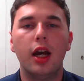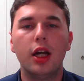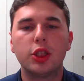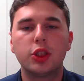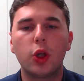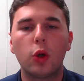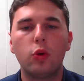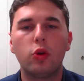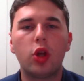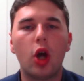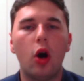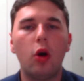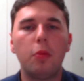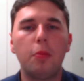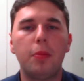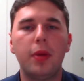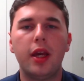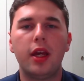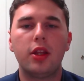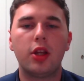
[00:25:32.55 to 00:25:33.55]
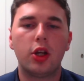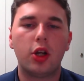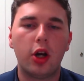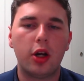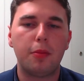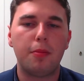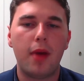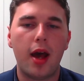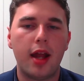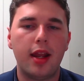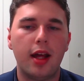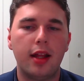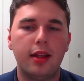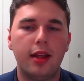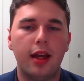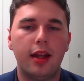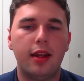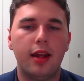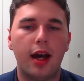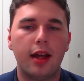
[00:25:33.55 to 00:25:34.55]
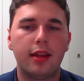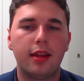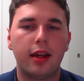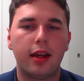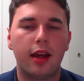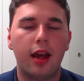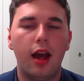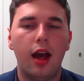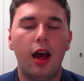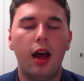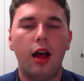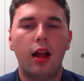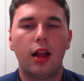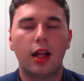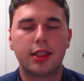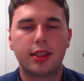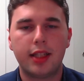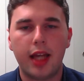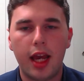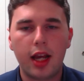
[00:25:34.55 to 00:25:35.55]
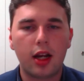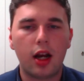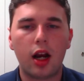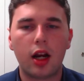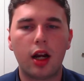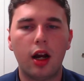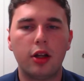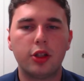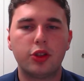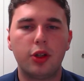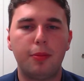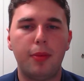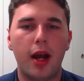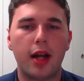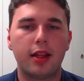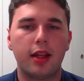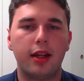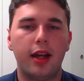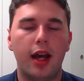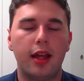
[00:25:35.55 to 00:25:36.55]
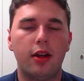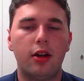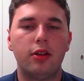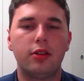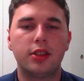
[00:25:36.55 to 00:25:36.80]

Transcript: So don't be the good men that did nothing. Let's take our country back together.